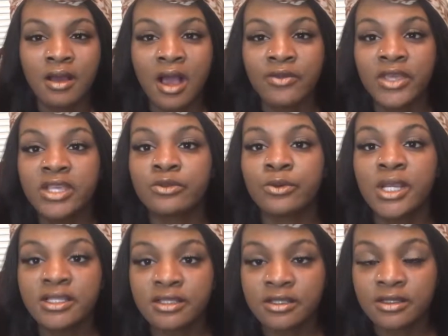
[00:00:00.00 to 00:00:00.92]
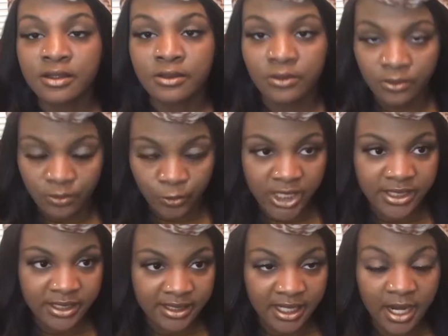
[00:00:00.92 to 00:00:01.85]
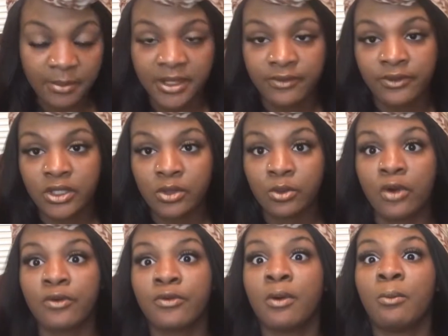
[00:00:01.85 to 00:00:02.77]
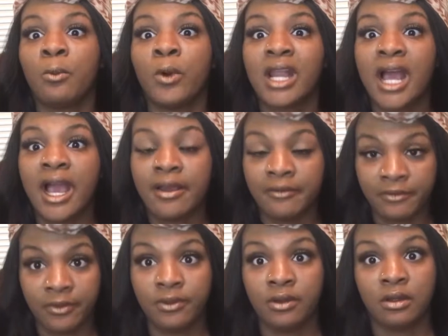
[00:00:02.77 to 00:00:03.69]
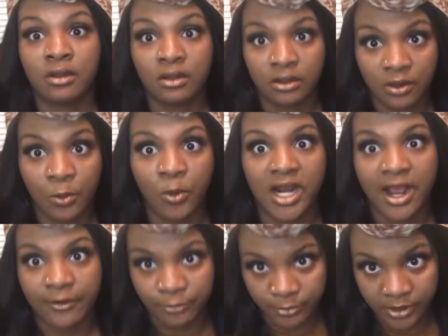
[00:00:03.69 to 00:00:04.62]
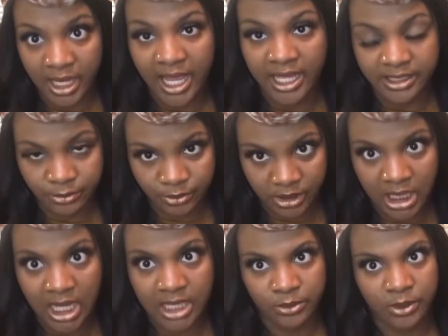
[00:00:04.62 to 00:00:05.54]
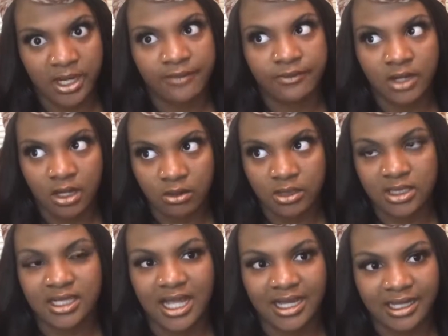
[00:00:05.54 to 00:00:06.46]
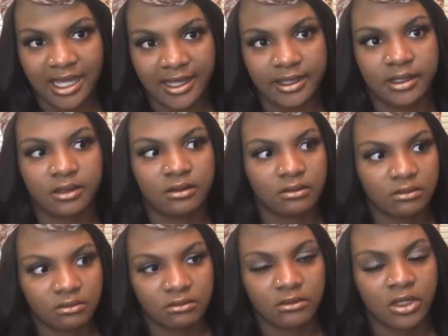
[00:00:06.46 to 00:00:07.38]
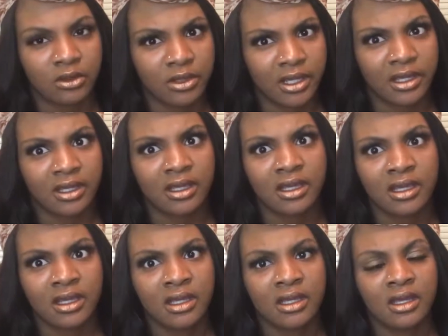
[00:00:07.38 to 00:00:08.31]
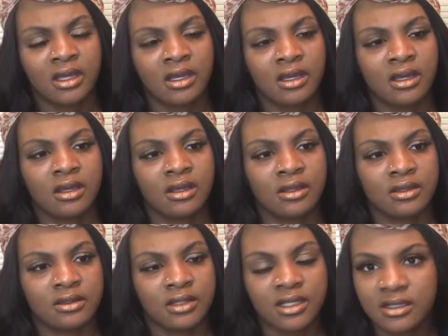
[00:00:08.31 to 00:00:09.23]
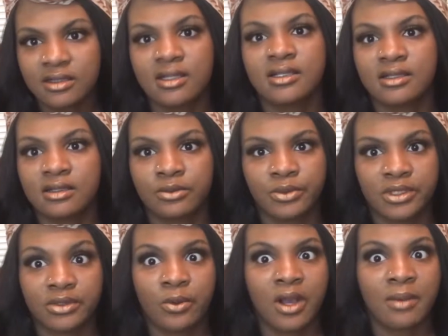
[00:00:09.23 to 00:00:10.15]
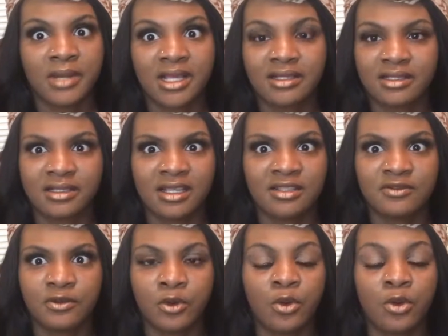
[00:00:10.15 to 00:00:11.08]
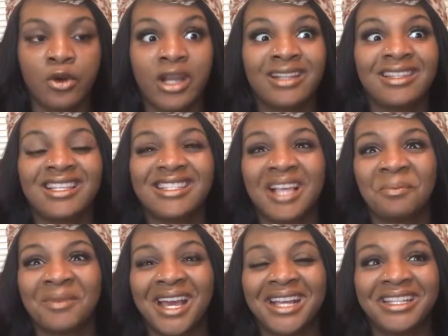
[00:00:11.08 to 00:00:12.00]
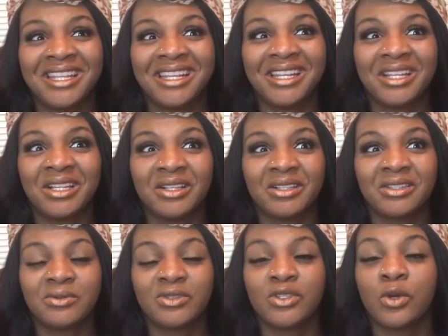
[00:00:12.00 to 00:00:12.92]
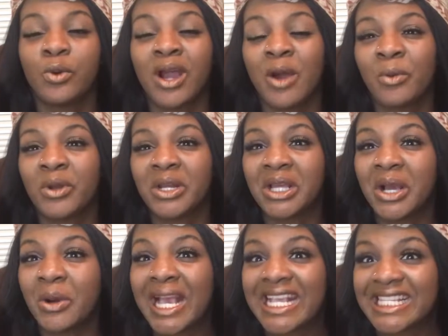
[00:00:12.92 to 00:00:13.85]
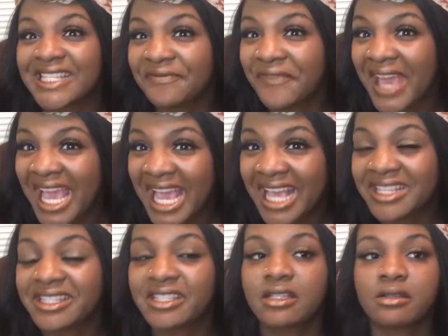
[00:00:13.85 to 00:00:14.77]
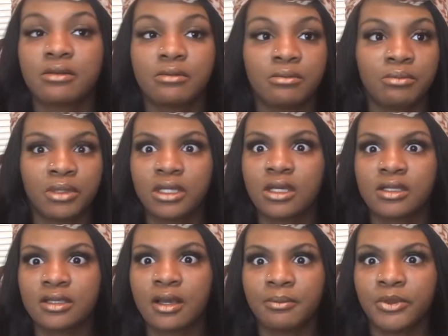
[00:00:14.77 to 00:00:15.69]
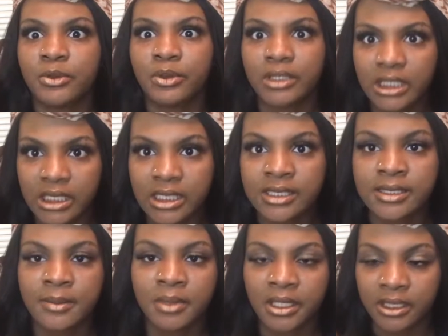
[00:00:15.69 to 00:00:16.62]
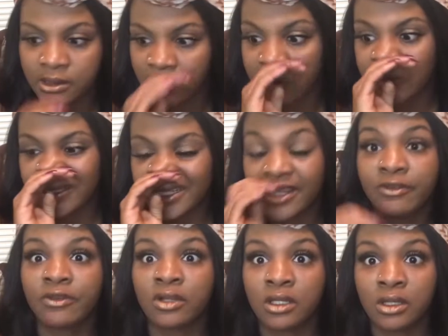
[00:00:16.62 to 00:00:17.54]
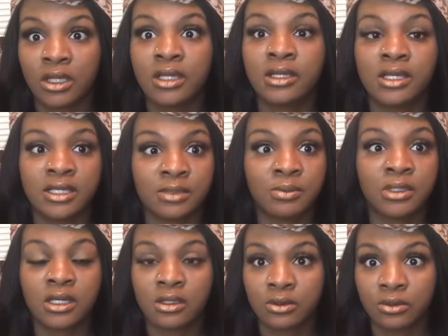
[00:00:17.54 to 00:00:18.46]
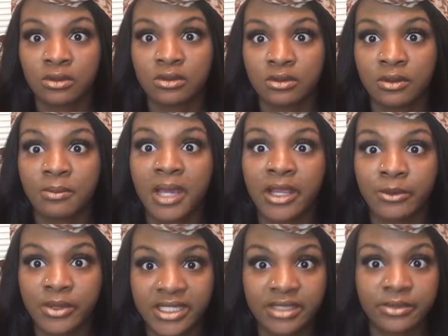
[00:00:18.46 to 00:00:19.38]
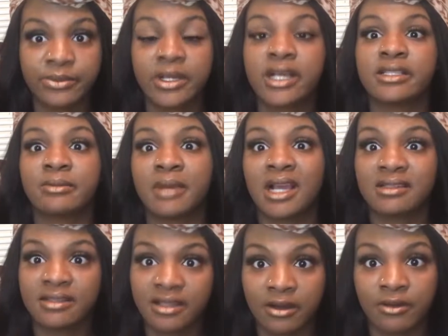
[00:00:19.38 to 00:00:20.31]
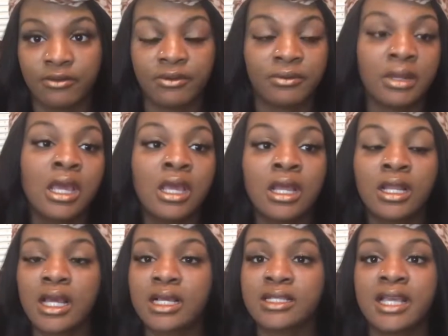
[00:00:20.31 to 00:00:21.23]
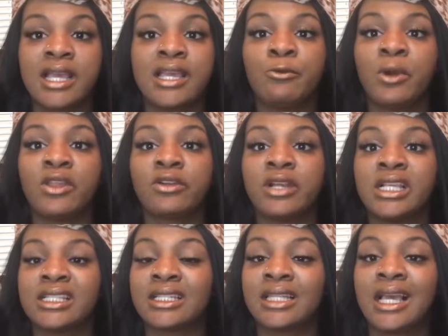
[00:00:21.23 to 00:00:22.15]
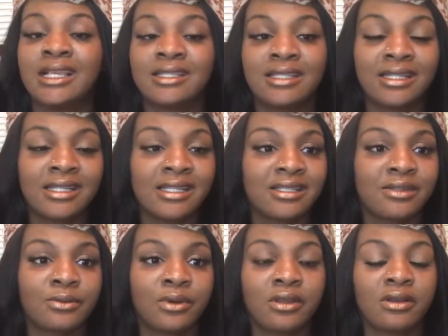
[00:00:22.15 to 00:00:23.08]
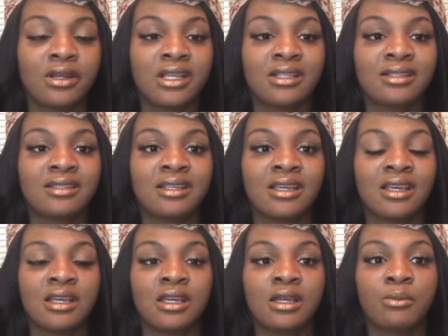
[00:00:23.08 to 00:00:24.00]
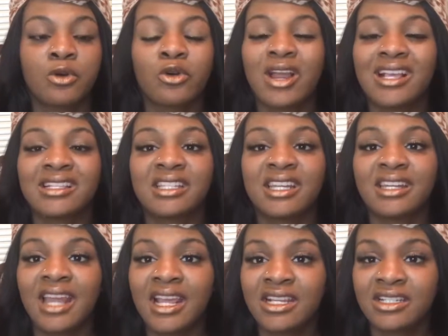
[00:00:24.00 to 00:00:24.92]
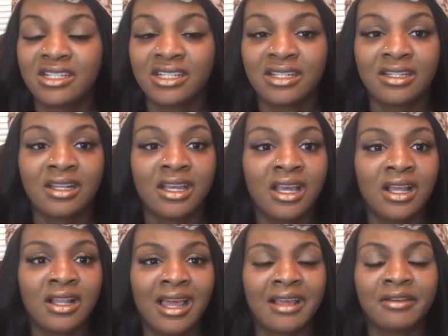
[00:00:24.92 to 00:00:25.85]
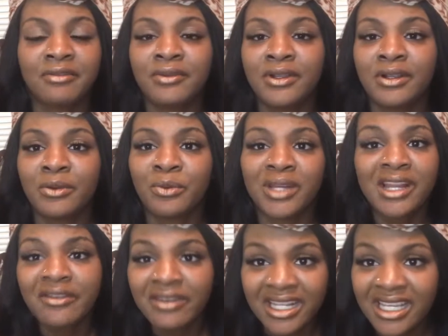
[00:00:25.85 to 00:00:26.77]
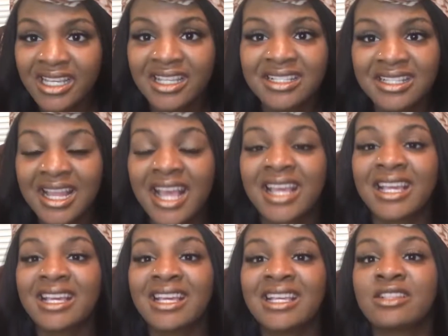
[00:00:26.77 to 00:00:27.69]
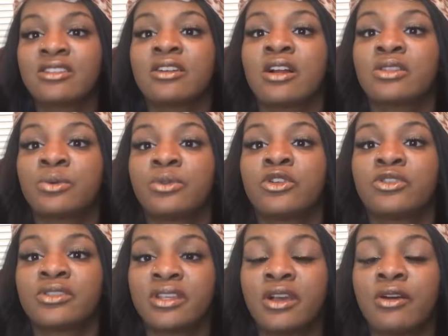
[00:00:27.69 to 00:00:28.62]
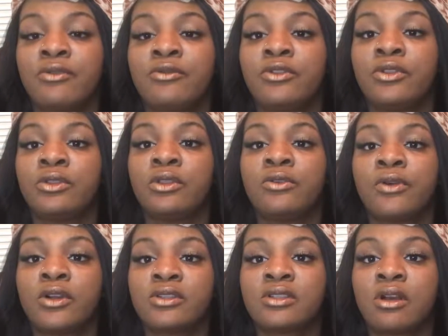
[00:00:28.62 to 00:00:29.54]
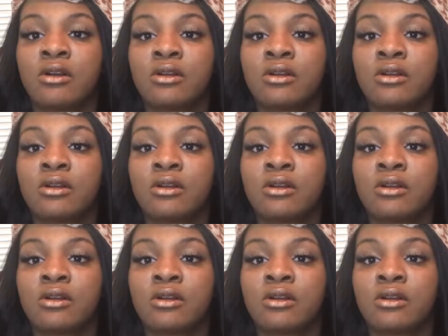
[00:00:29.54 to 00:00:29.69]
these reasons that I'm giving you are from what I've had to realize, what I've known. It's like, dang, okay, this is the reason why I'm not successful, or at least I'm not getting to where I want to go as fast, because I'm doing these. But definitely it's because the main reason is because of myself. And like I say, whether it's laziness, whether it's procrastination, like fear, whatever it is, like it starts with yourself. The first